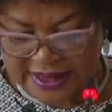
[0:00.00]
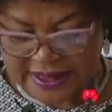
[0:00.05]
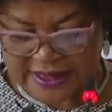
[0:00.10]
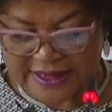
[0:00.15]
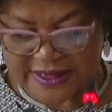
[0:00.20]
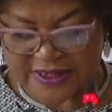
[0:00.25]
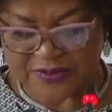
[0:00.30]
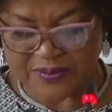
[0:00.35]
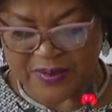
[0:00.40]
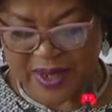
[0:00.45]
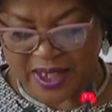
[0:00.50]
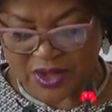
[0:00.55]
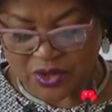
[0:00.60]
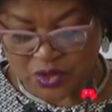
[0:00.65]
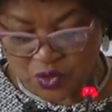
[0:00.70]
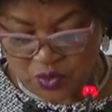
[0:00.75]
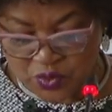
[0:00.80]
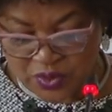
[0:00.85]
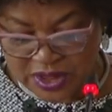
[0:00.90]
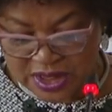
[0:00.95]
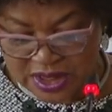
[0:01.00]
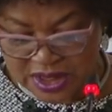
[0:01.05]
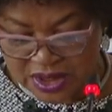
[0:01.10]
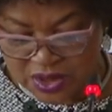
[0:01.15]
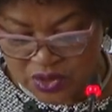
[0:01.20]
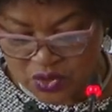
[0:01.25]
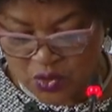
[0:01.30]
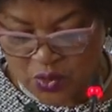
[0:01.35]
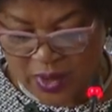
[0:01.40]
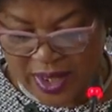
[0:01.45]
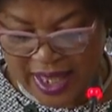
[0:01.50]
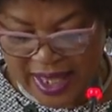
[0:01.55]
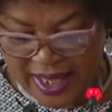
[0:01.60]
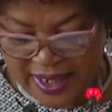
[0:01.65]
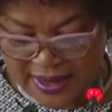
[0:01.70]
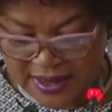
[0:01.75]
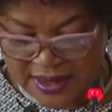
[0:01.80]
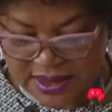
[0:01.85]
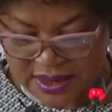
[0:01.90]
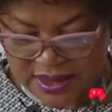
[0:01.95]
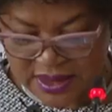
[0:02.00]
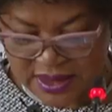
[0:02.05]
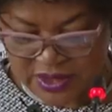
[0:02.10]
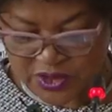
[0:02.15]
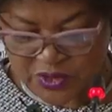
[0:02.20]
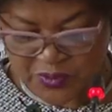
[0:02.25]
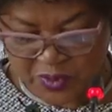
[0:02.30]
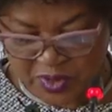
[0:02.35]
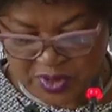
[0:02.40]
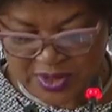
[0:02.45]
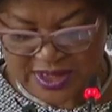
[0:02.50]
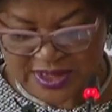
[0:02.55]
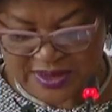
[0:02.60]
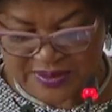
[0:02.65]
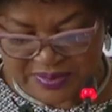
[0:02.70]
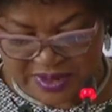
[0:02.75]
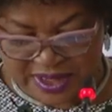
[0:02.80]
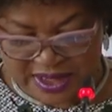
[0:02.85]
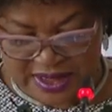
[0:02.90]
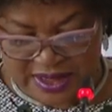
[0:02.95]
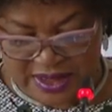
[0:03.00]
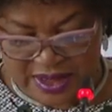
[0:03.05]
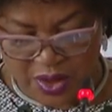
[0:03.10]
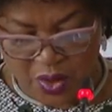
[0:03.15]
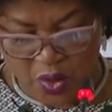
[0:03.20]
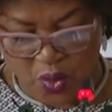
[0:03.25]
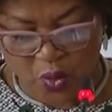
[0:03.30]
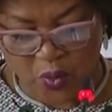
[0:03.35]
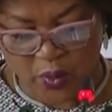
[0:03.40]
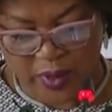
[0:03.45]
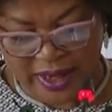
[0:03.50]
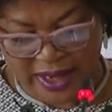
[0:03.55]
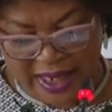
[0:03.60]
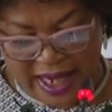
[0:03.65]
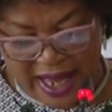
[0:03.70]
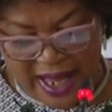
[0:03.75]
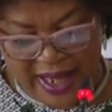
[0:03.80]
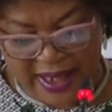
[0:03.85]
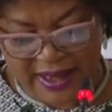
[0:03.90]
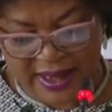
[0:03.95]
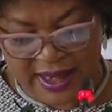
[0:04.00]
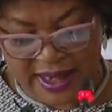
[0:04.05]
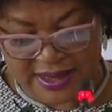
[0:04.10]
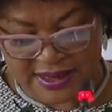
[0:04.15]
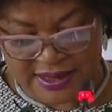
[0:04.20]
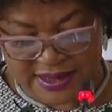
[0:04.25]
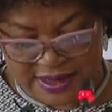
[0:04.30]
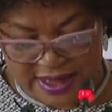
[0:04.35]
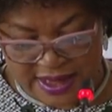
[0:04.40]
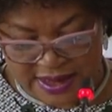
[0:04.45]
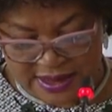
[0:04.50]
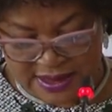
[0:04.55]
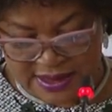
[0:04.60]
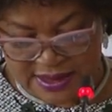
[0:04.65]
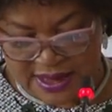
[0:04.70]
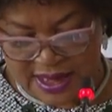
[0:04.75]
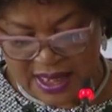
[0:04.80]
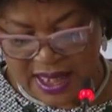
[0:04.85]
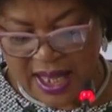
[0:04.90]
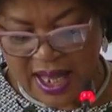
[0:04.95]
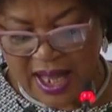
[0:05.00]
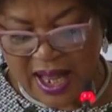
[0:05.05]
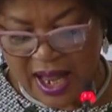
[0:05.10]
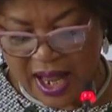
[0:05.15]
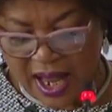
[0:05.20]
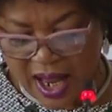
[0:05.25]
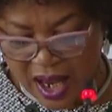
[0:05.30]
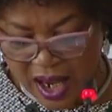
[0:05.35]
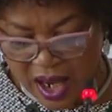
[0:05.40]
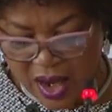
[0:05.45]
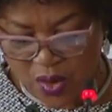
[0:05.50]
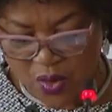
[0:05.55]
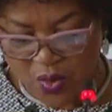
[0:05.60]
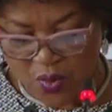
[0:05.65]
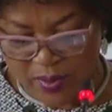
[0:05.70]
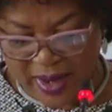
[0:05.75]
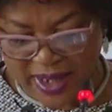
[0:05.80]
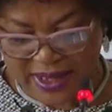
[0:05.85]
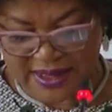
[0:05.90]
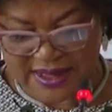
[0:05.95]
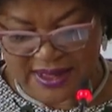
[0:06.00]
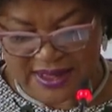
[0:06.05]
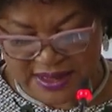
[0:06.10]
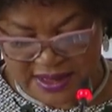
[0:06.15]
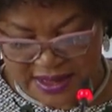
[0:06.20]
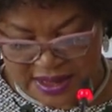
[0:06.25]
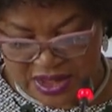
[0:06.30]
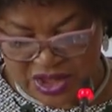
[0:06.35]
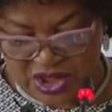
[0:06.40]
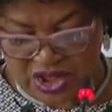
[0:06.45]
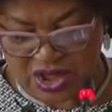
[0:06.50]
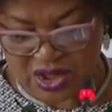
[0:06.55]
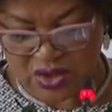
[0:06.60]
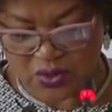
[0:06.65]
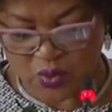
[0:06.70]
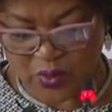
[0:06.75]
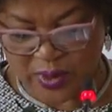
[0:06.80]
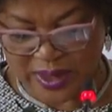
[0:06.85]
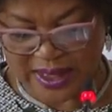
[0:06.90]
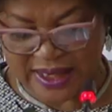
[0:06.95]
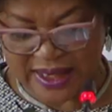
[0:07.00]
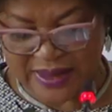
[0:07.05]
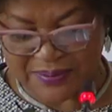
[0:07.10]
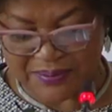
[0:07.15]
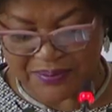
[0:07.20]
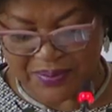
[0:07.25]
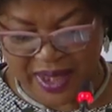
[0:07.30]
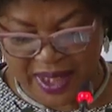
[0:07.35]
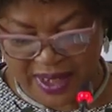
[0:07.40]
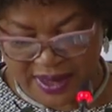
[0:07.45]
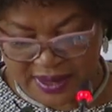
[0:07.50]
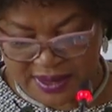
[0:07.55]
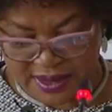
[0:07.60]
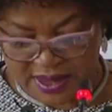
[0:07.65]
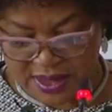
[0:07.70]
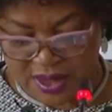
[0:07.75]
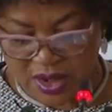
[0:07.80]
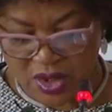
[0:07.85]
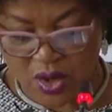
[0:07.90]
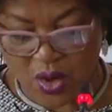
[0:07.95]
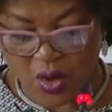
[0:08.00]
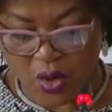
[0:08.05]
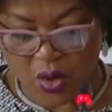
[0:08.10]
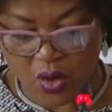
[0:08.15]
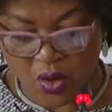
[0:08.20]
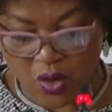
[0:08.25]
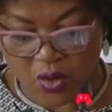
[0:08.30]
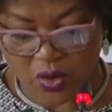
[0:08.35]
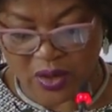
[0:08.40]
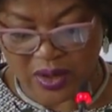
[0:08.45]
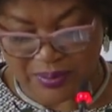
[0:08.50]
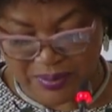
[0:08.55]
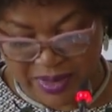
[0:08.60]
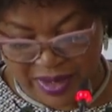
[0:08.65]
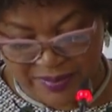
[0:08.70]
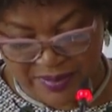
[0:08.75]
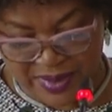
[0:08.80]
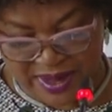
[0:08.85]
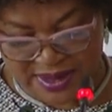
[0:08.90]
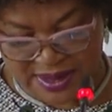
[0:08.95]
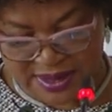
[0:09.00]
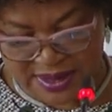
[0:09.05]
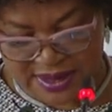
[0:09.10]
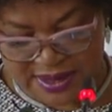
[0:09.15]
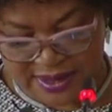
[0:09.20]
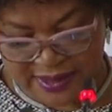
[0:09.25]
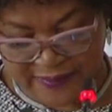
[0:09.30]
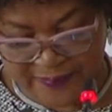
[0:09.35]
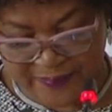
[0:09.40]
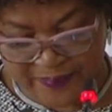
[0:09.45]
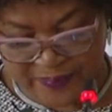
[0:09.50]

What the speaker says: It is my duty to act responsibly when I assess how my decision will impact all members.